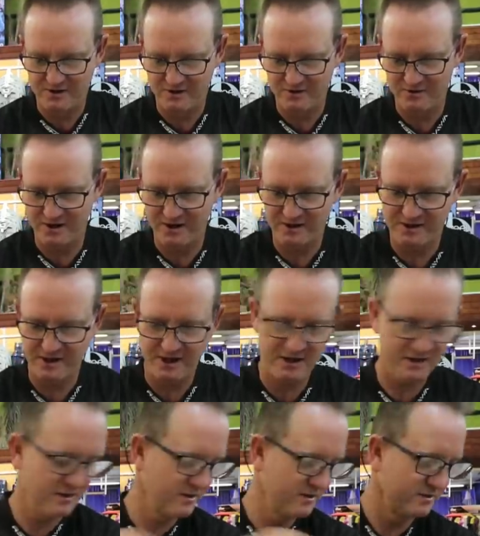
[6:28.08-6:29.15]
You then
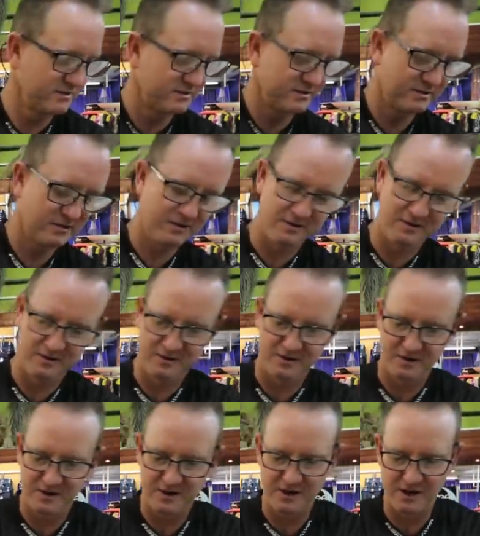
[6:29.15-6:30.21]
take
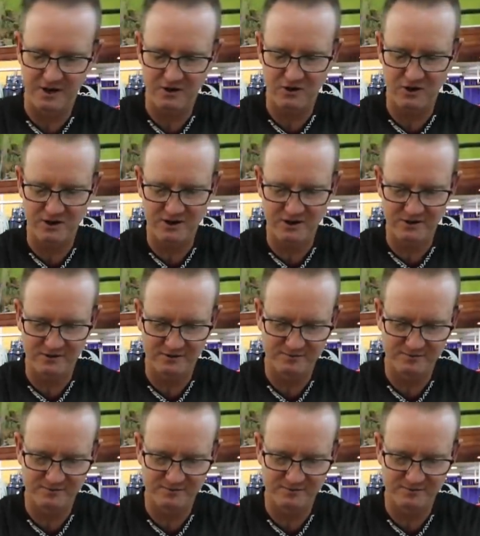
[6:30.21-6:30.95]
our cotton,